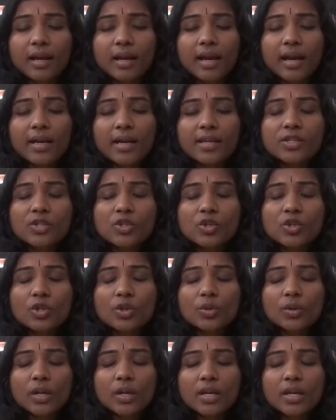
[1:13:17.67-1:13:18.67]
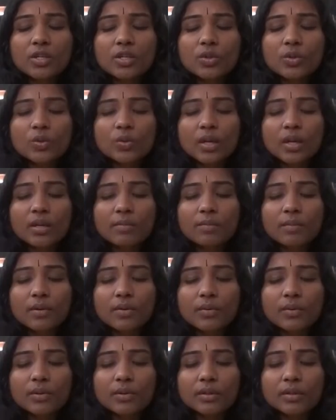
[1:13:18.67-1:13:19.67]
As you're looking into that
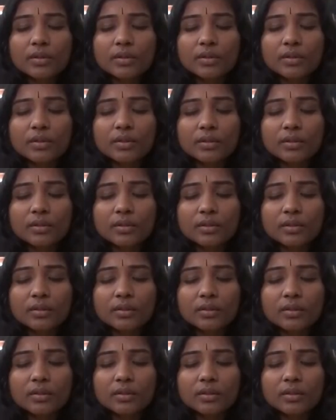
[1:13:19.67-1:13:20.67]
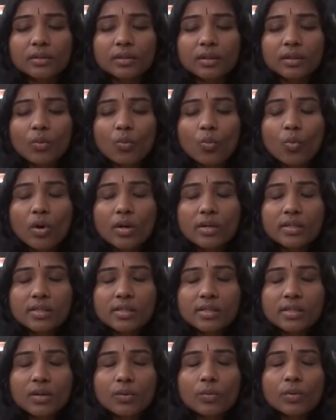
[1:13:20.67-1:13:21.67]
mirror,
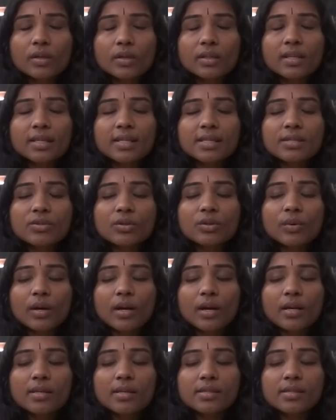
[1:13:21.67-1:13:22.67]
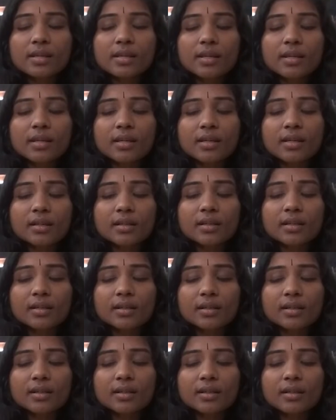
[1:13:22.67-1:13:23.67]
whatever that is arising,
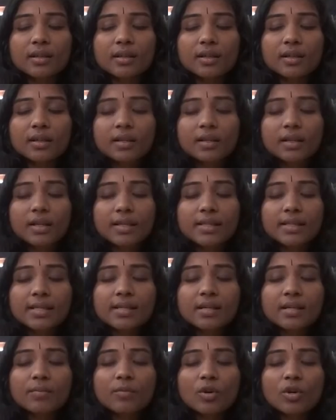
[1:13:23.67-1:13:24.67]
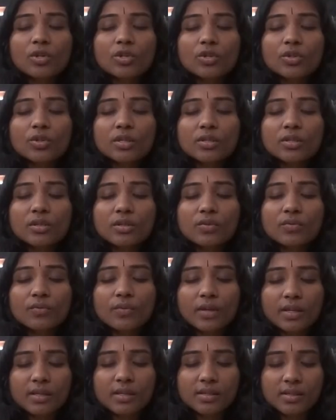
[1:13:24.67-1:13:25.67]
let it come onto the
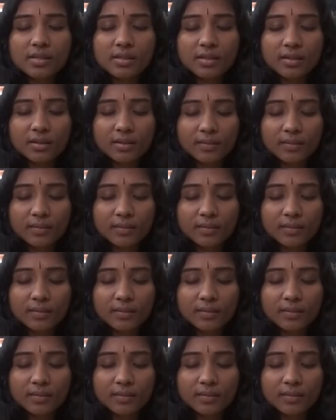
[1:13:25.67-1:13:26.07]
surface.